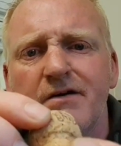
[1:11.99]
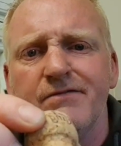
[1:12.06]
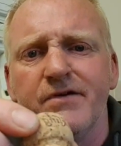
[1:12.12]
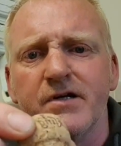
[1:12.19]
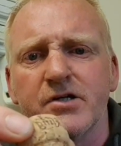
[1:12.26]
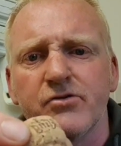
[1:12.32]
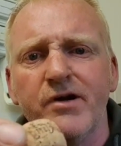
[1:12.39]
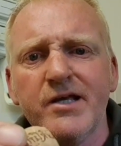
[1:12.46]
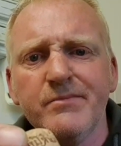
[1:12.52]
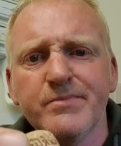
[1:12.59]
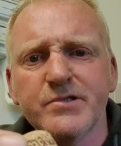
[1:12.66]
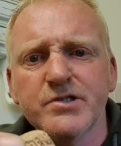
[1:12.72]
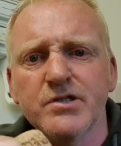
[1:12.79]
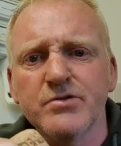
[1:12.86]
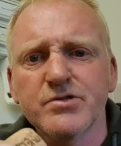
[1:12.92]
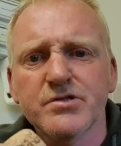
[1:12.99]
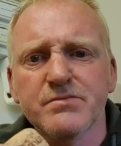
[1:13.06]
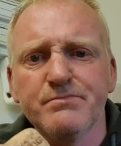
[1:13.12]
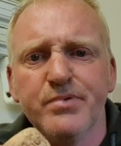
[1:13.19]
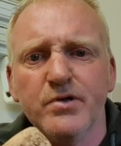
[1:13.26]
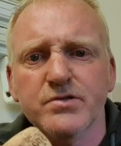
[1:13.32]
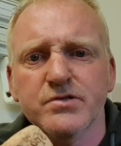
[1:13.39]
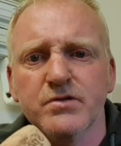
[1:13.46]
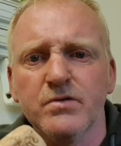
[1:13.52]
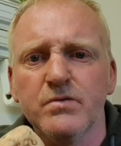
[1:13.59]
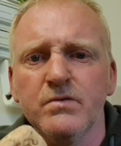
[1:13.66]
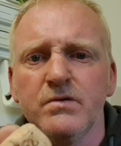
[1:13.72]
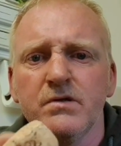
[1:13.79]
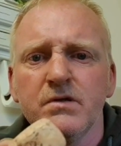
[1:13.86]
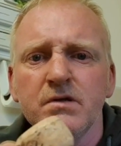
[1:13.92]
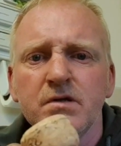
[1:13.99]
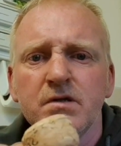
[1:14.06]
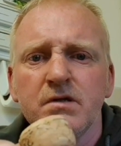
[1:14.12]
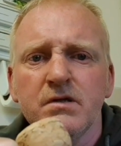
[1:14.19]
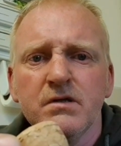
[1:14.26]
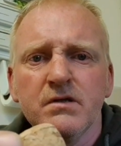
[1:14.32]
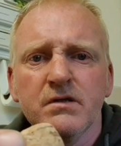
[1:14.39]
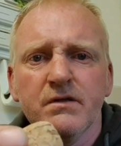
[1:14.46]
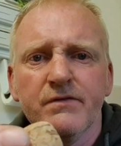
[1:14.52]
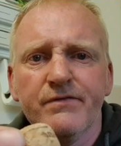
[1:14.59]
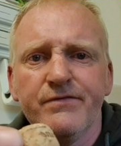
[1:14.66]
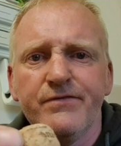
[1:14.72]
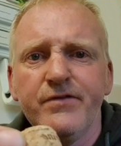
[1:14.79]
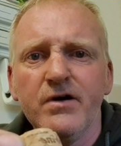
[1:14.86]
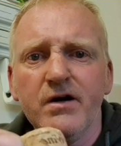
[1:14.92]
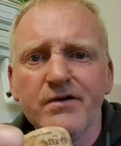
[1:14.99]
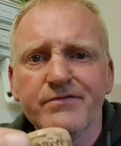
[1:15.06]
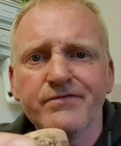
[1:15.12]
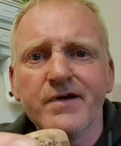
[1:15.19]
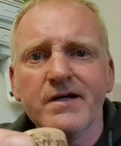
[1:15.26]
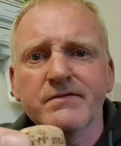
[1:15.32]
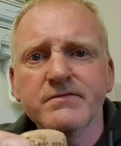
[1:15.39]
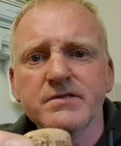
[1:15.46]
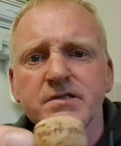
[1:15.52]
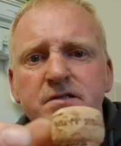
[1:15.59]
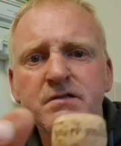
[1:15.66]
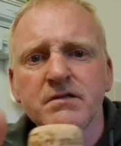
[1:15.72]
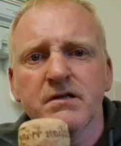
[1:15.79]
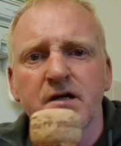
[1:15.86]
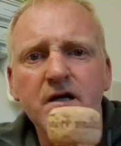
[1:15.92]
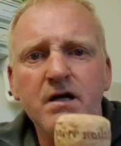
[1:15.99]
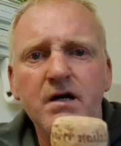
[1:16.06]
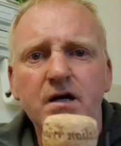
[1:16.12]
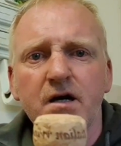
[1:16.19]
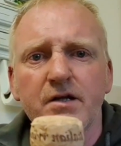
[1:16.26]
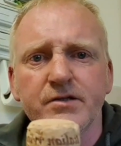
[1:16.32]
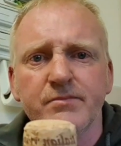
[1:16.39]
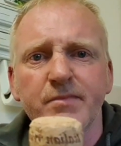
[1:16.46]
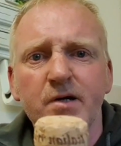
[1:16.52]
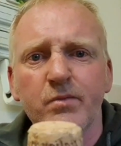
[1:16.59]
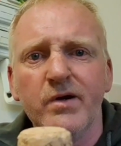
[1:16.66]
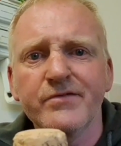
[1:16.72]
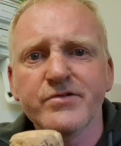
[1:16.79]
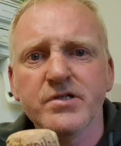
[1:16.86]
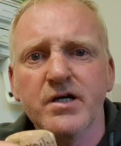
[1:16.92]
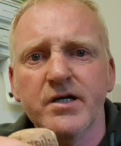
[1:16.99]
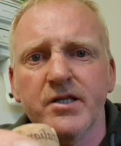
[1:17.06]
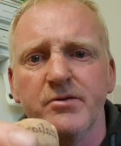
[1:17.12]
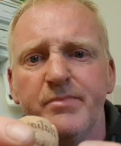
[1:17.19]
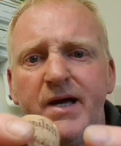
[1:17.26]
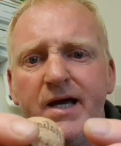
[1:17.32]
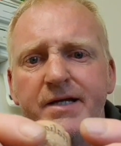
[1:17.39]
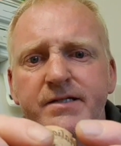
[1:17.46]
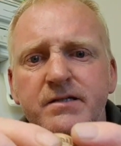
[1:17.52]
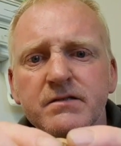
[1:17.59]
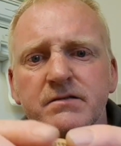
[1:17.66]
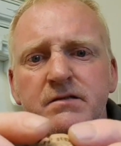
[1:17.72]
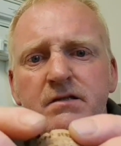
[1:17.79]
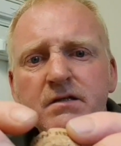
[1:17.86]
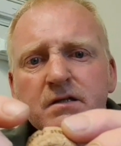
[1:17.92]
of a grape juice bottle that I found under my wife's side of the bed.